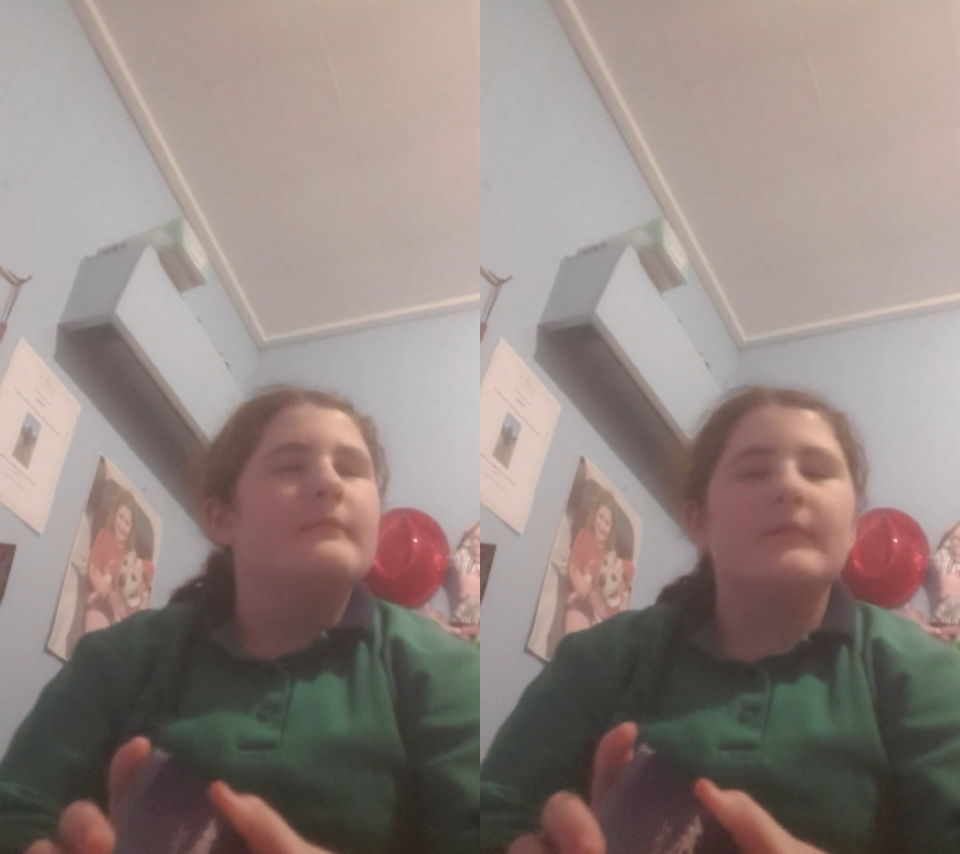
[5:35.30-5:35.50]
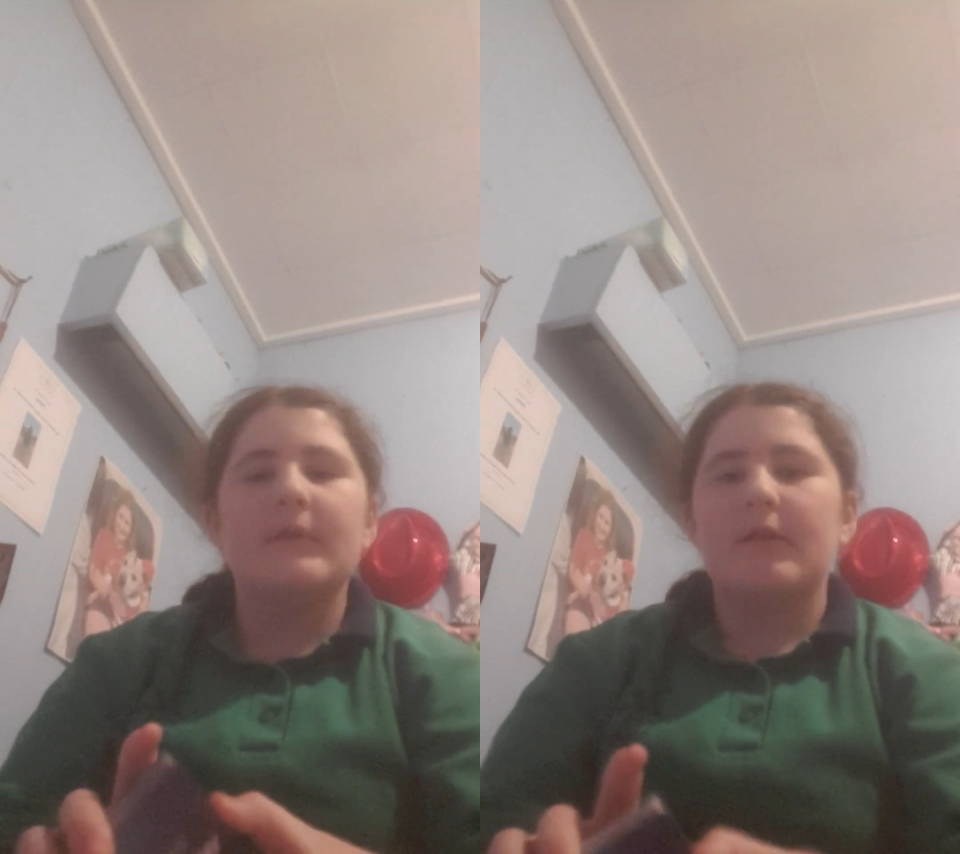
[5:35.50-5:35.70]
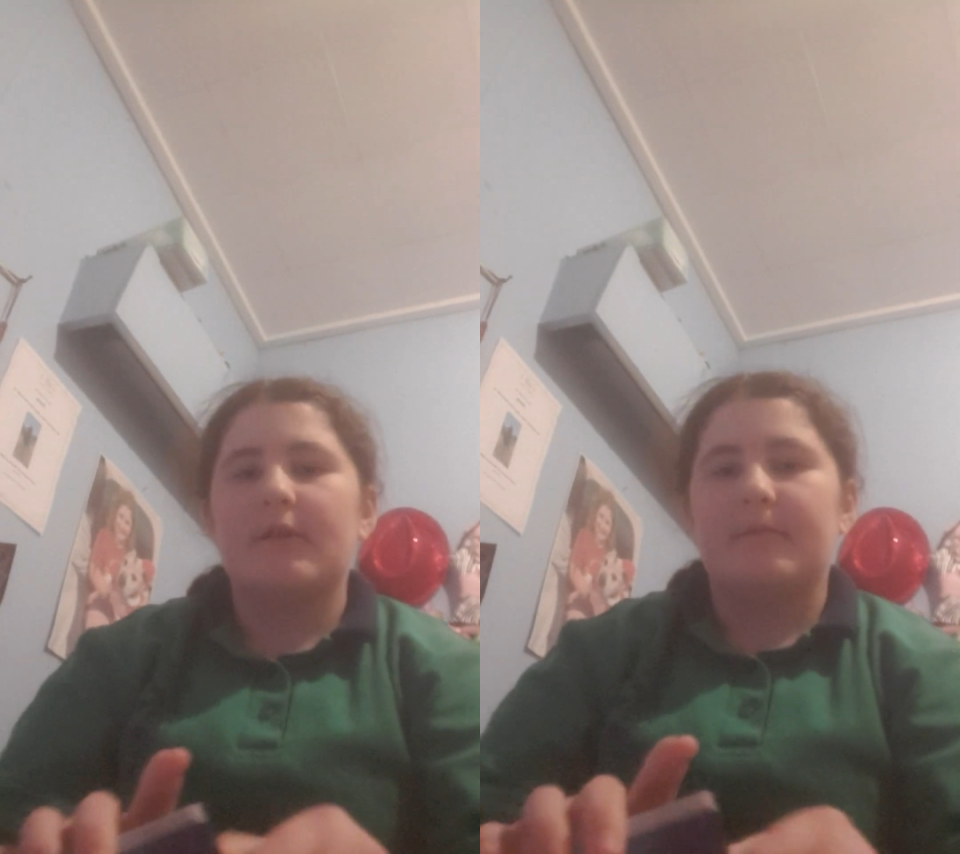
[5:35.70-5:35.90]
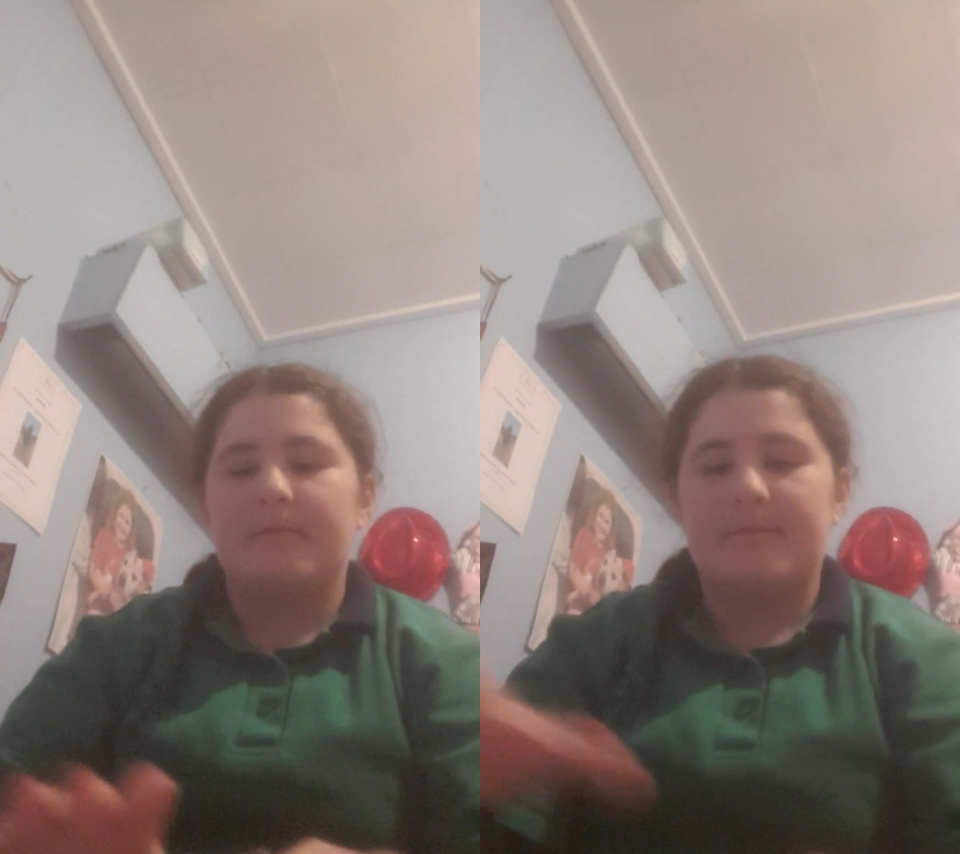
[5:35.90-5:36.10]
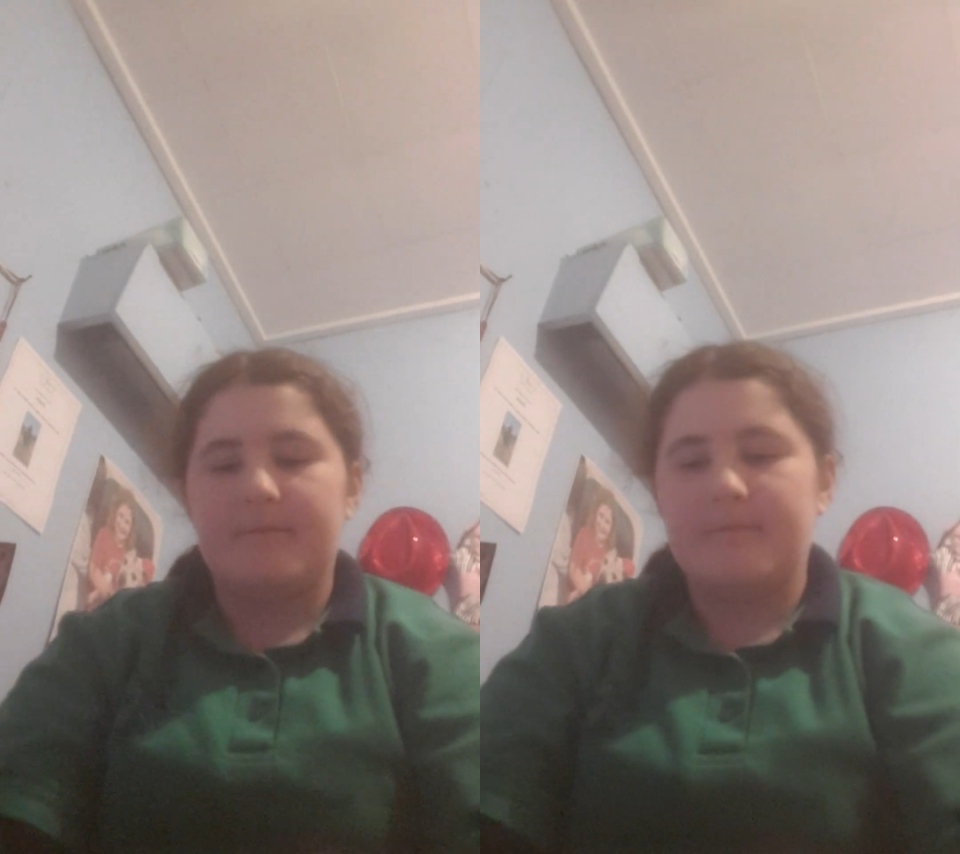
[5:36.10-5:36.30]
Okay.
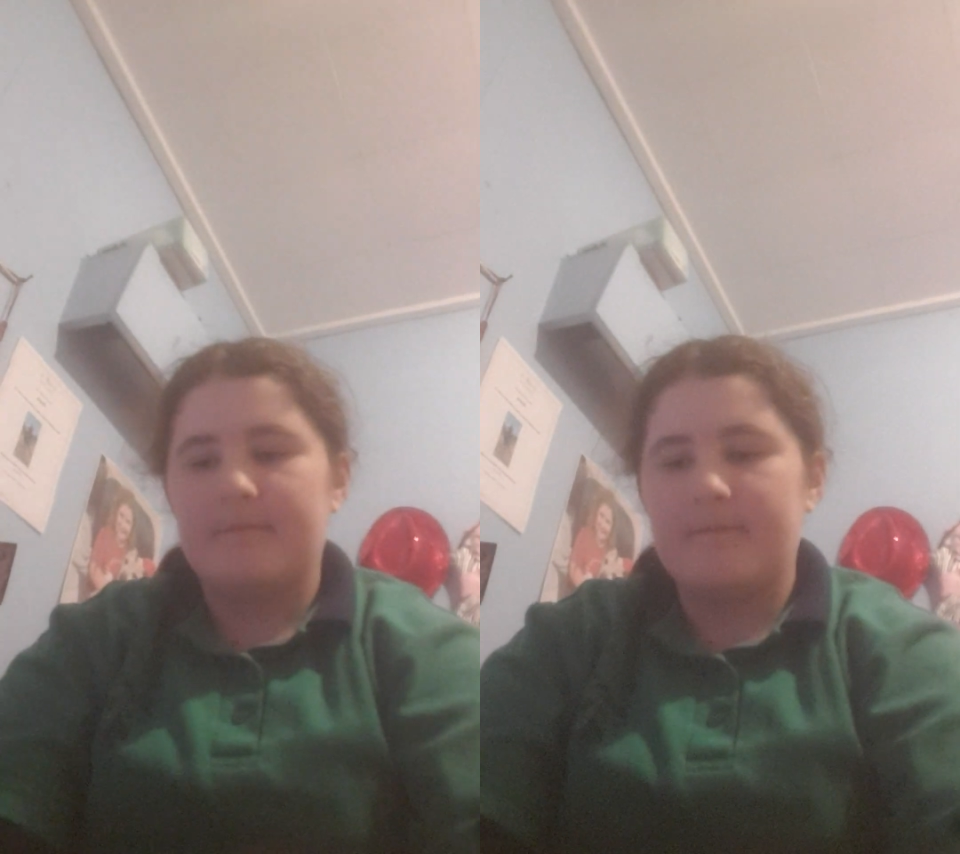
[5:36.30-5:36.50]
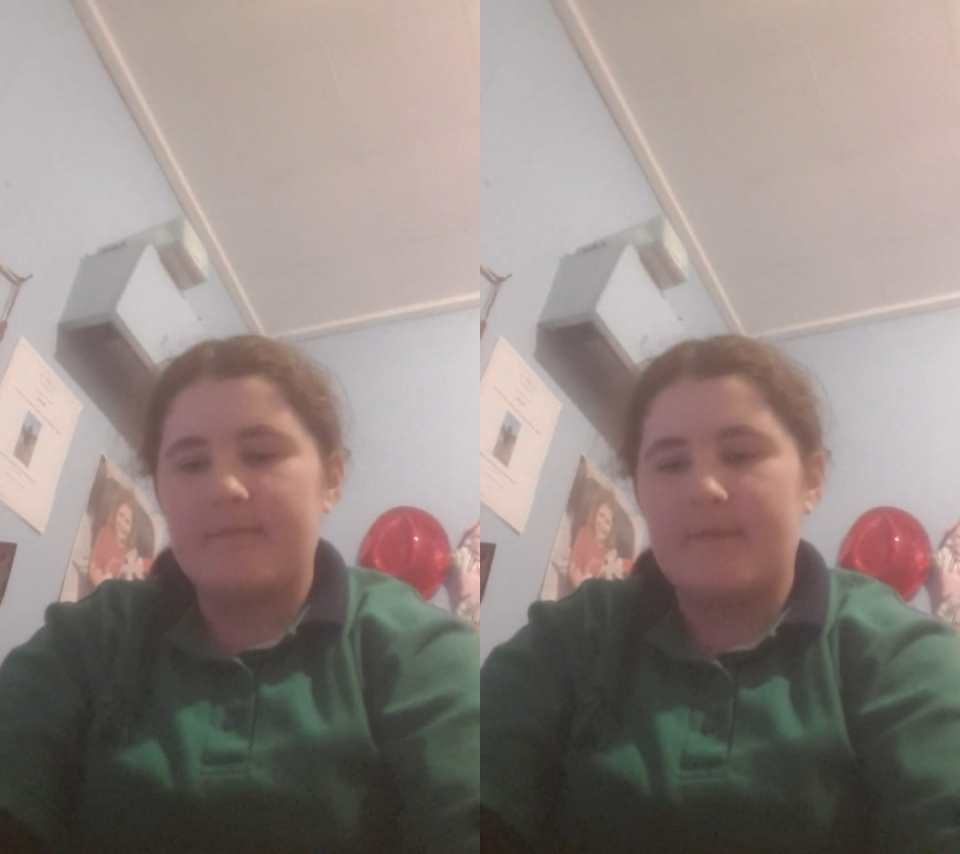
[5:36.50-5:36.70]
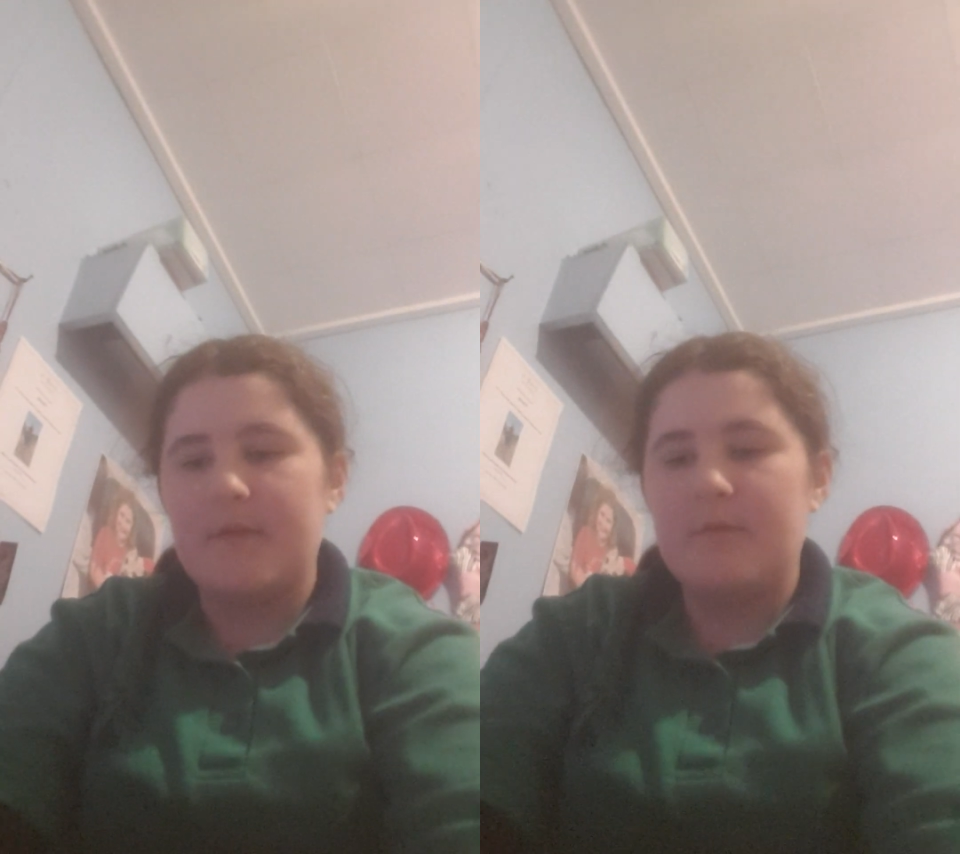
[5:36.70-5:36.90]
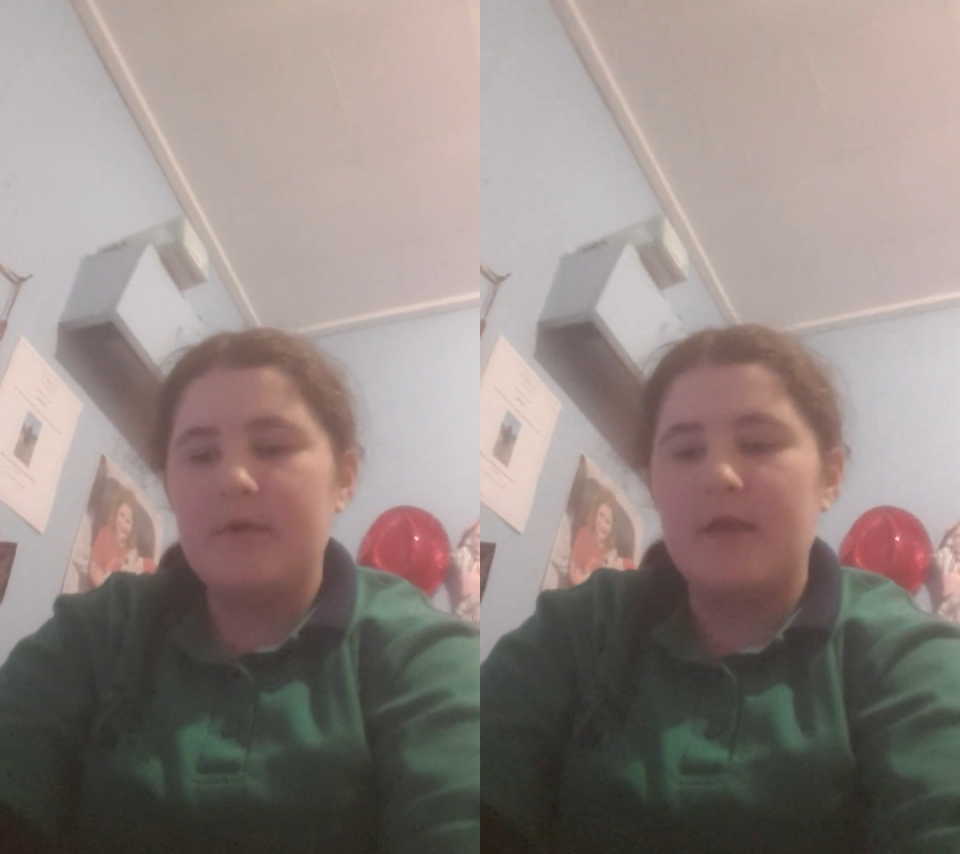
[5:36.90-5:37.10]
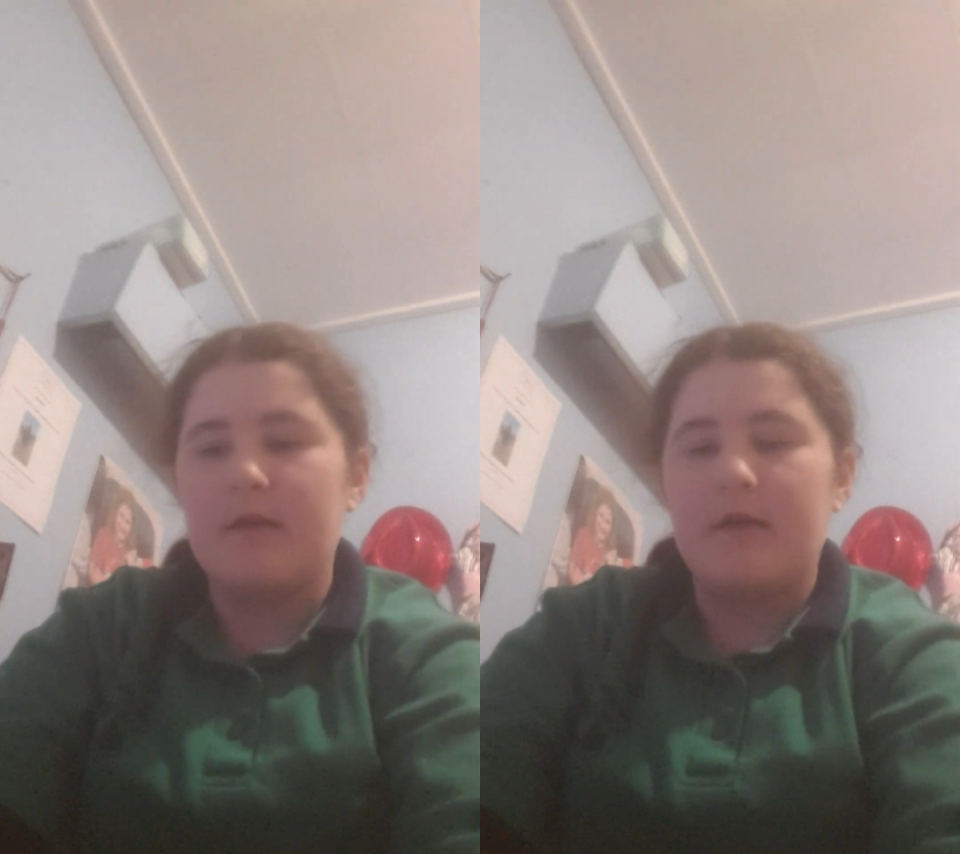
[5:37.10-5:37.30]

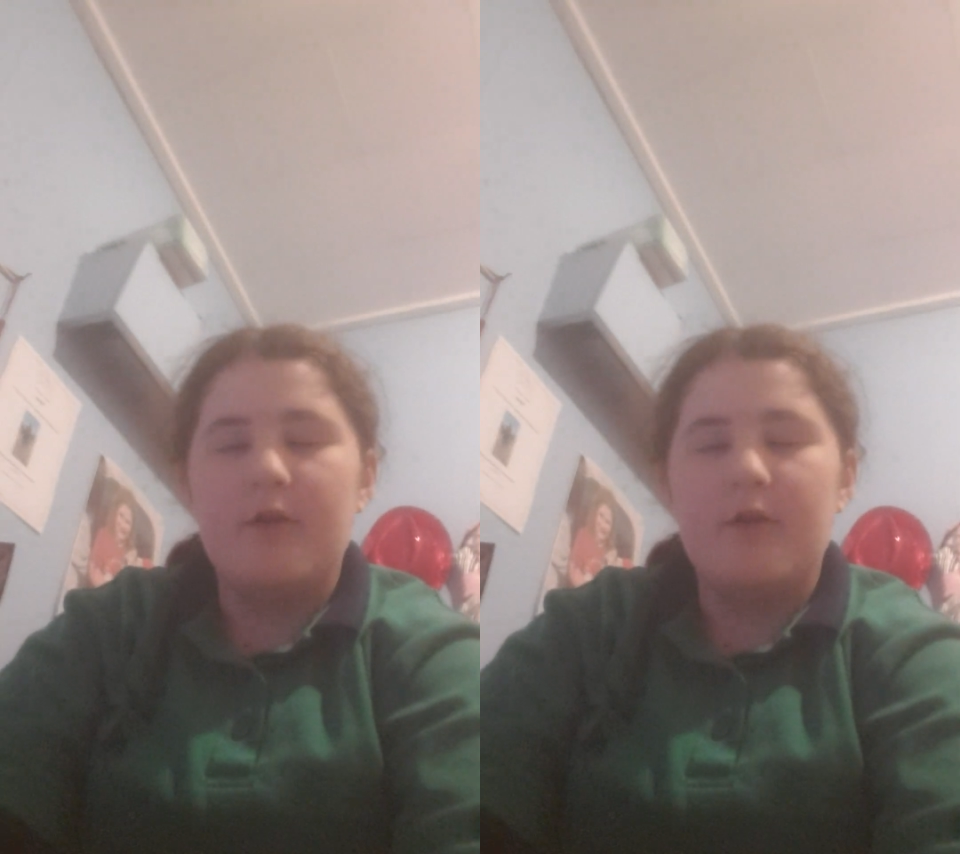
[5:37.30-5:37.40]
Well, yeah,